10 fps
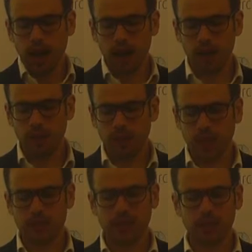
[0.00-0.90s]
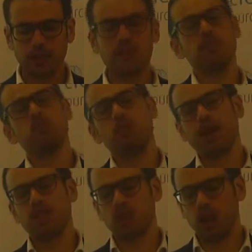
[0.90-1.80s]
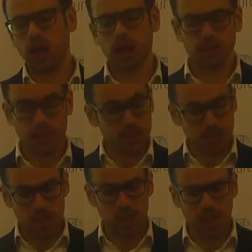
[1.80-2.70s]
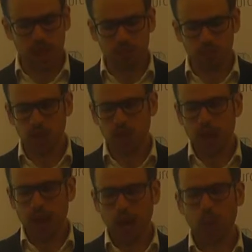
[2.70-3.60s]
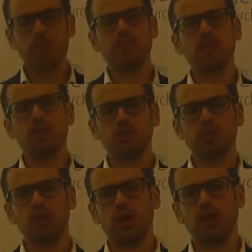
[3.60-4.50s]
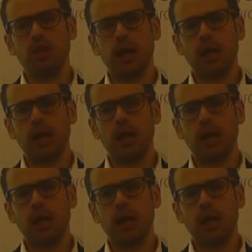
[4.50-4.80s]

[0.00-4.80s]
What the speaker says: And then with passenger cars it's the same, however there's also